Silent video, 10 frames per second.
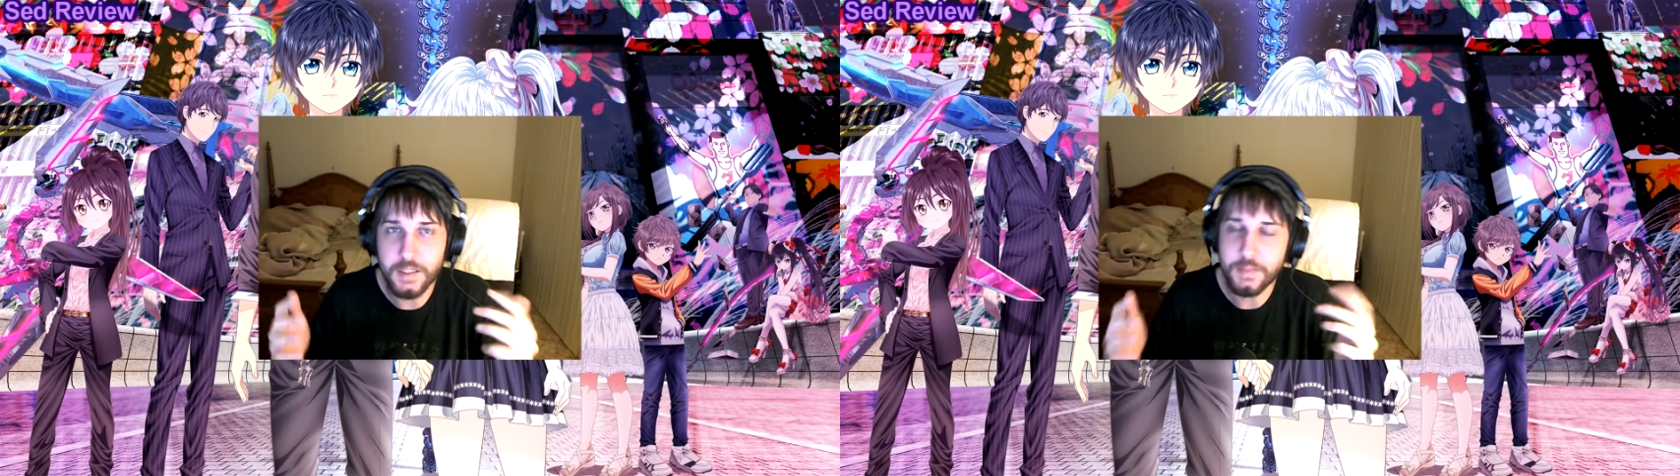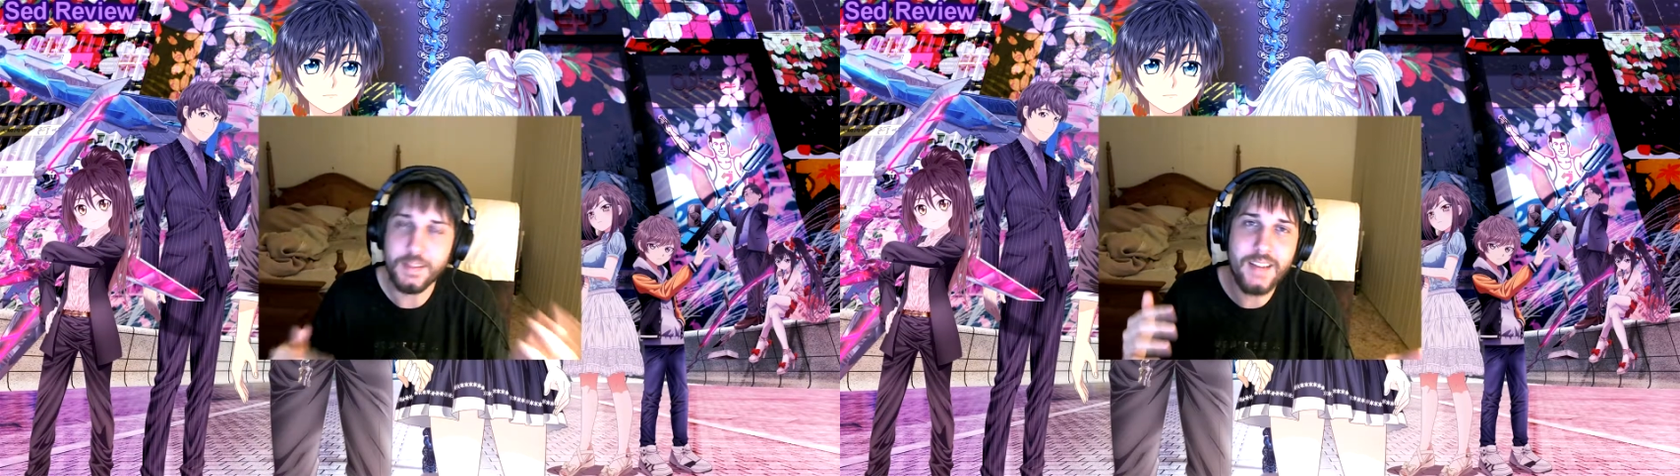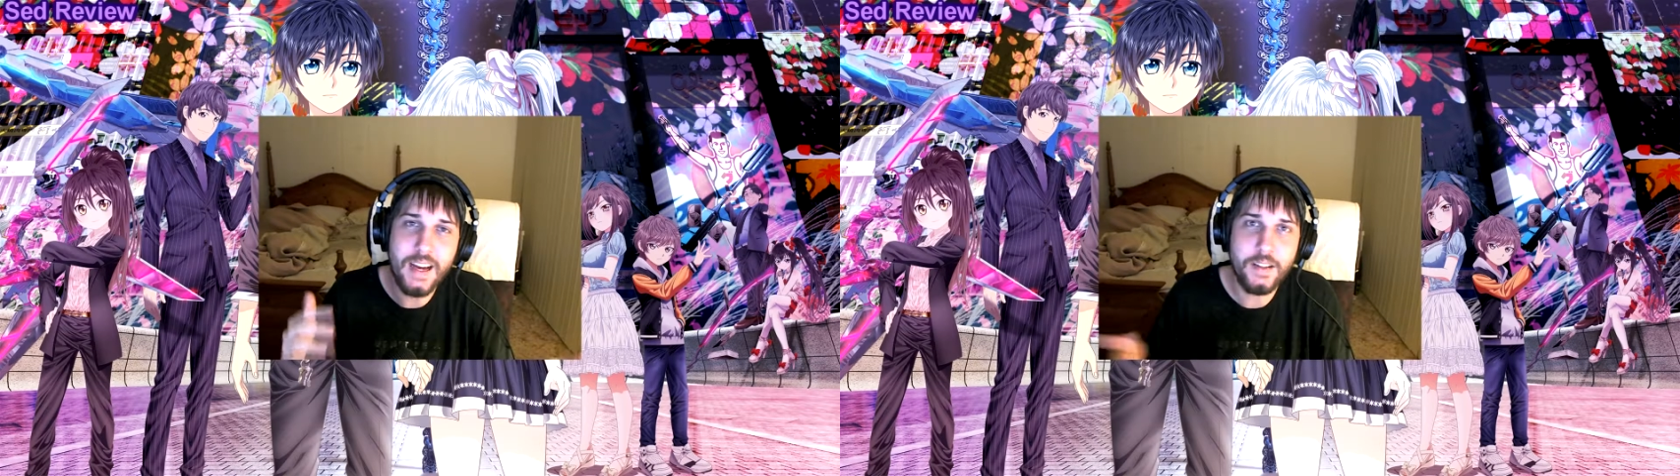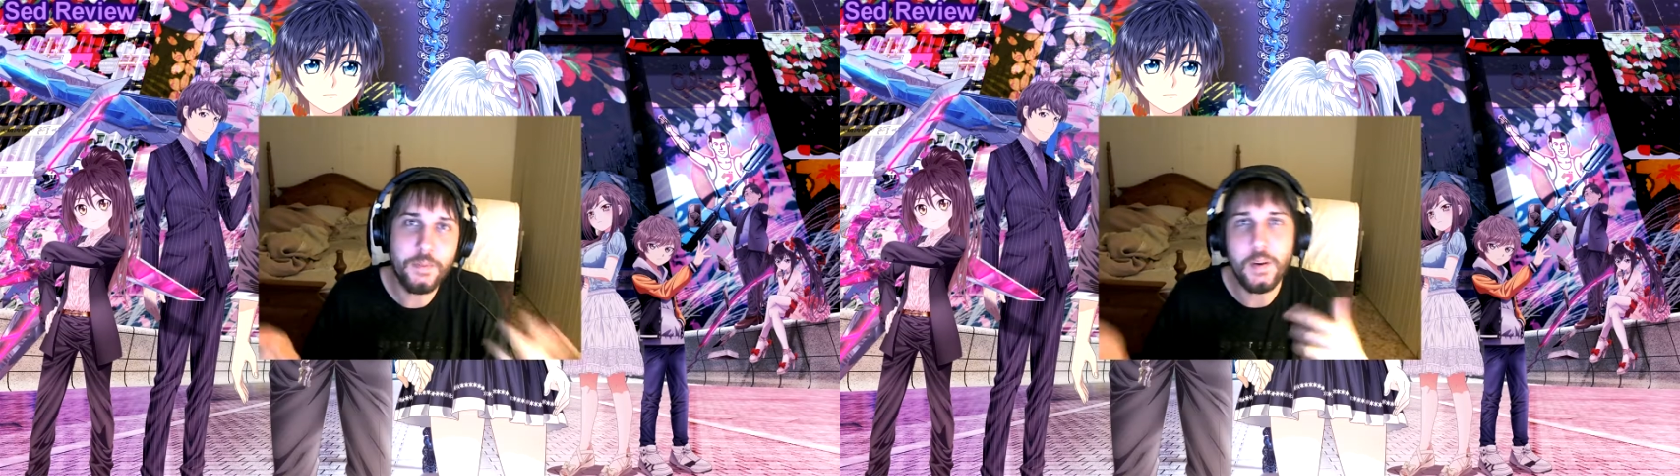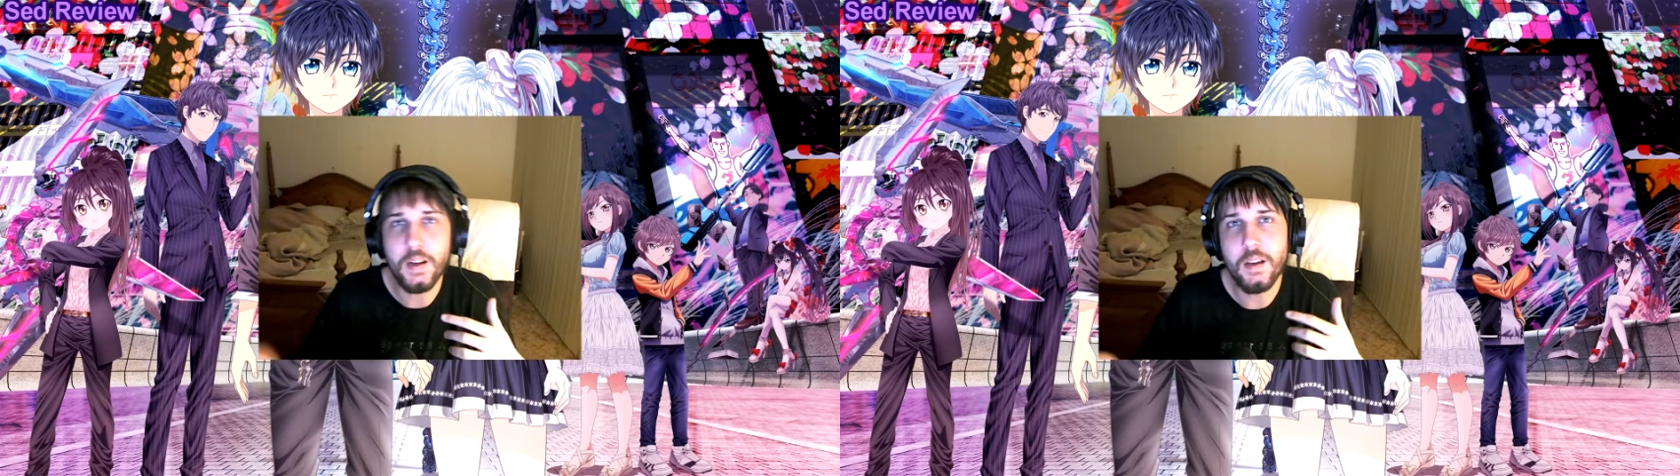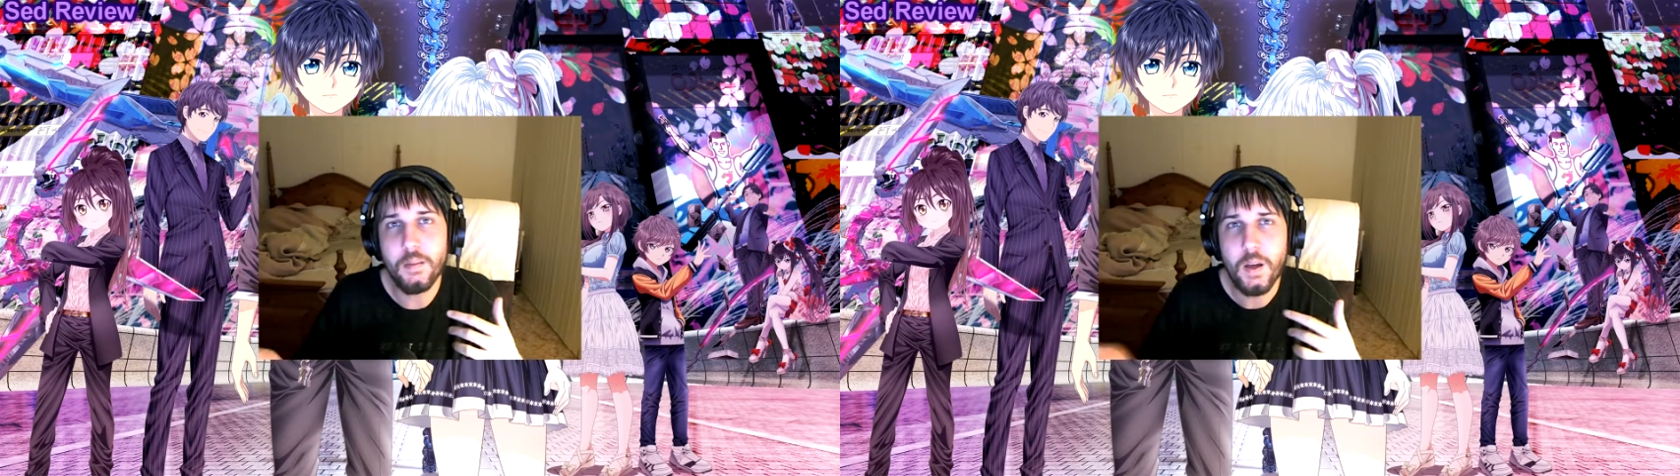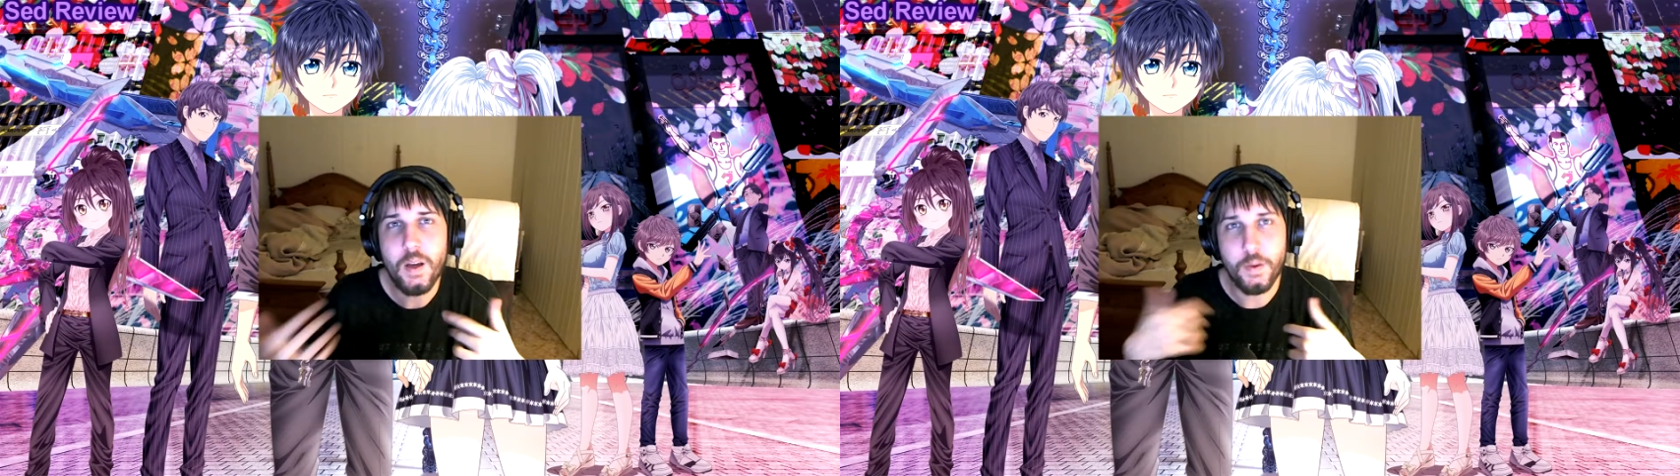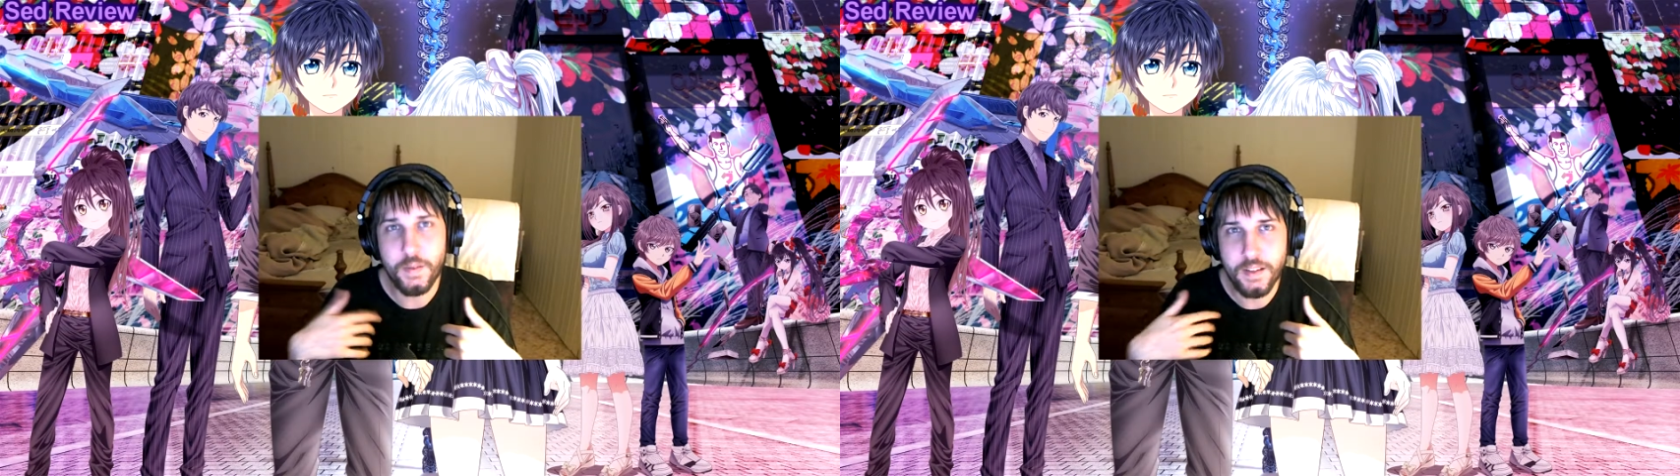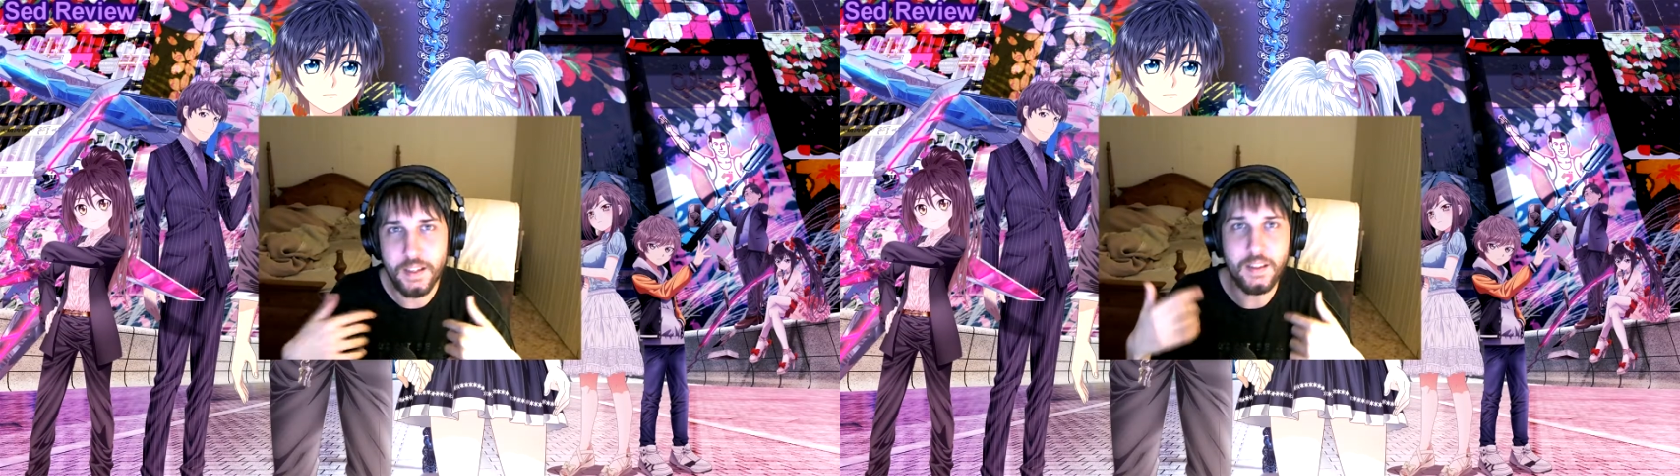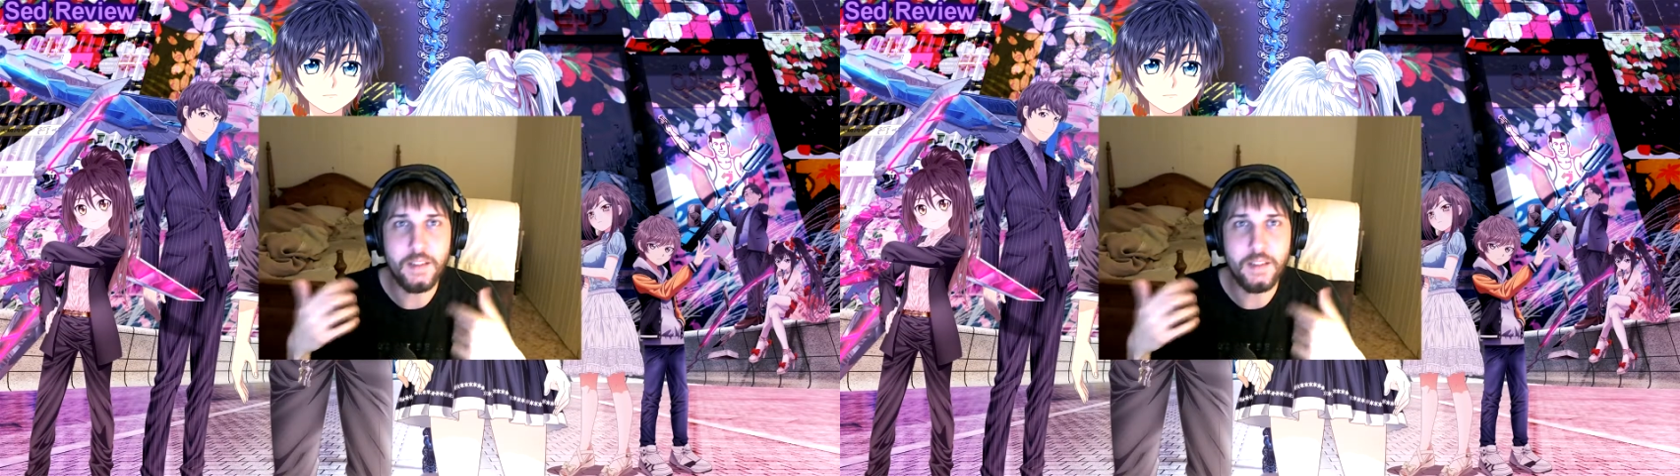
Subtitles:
But sadly for him, coincidentally,